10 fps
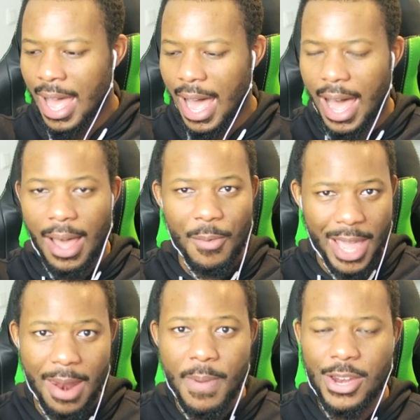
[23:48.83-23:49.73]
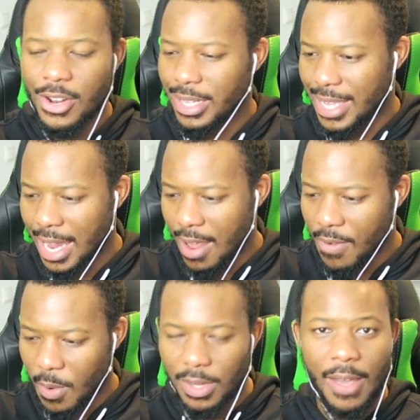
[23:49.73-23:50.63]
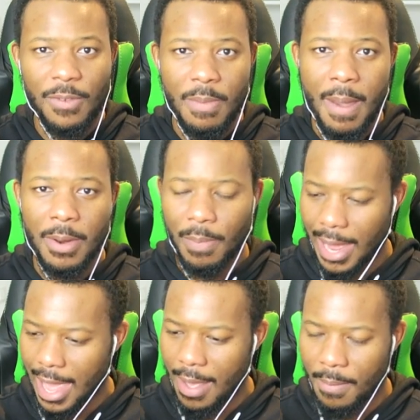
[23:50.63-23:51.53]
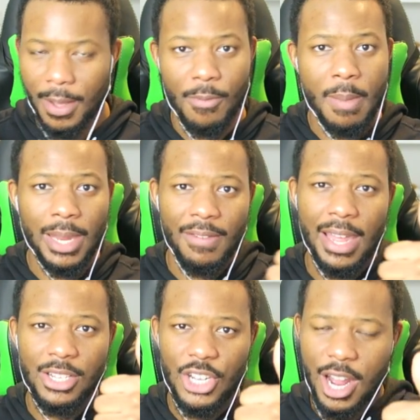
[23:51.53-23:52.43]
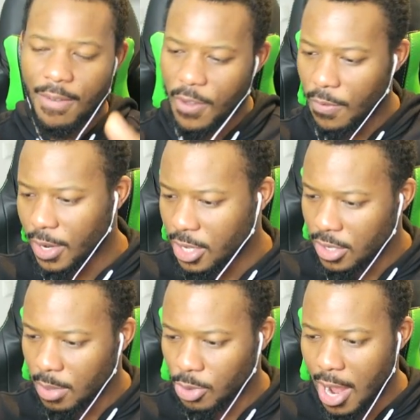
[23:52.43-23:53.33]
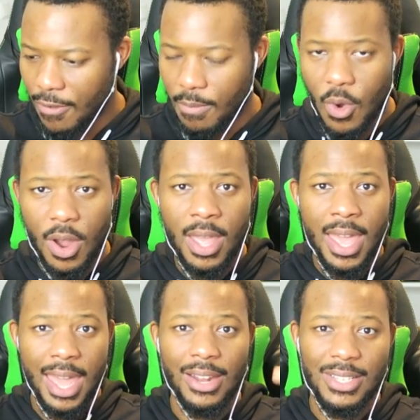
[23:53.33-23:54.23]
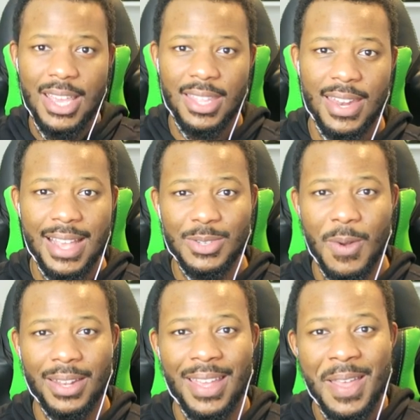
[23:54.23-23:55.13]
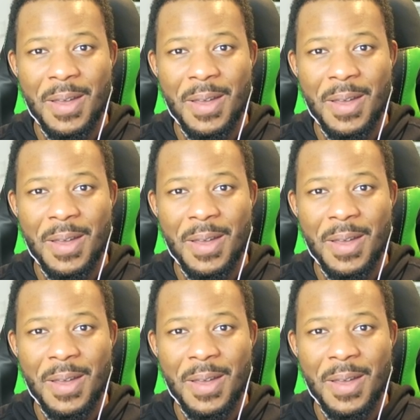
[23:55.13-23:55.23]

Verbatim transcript: Uh, we got a better understanding of it. We'll definitely be able to play it. But remember, leave a like and share it. Feel free to subscribe for more, and I'll see you in the next one.